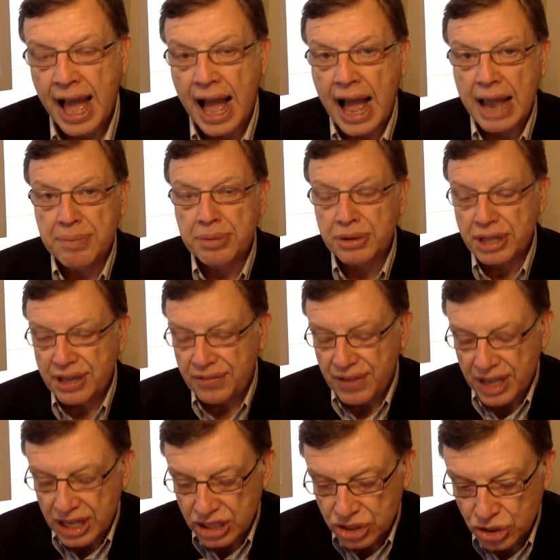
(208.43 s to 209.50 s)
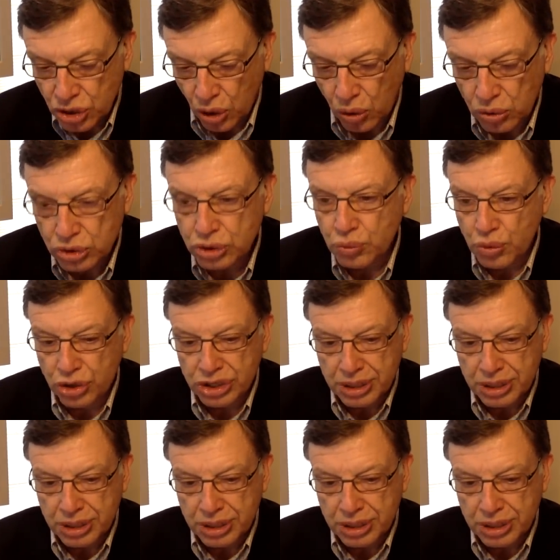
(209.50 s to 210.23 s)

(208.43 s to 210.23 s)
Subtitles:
I believe his goals were